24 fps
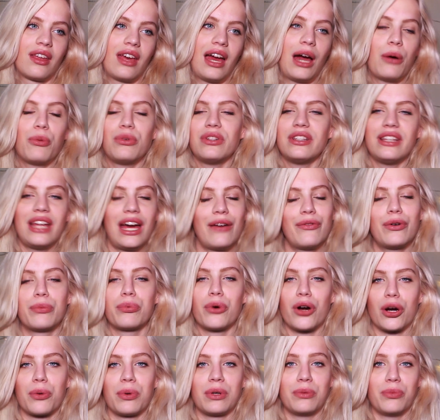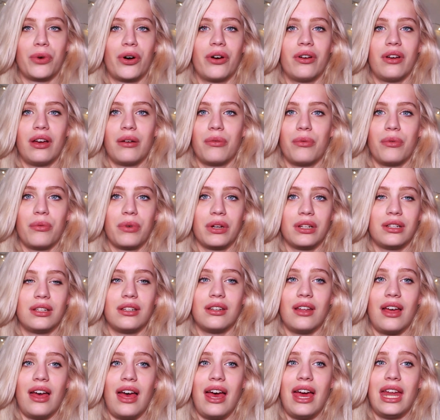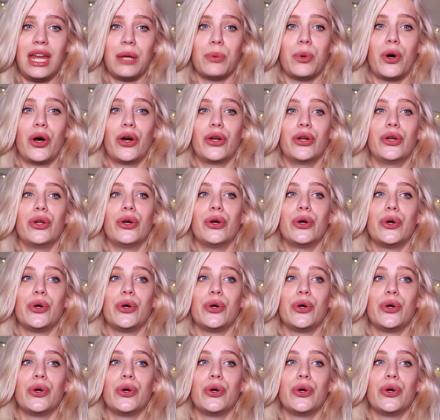I will never work with anyone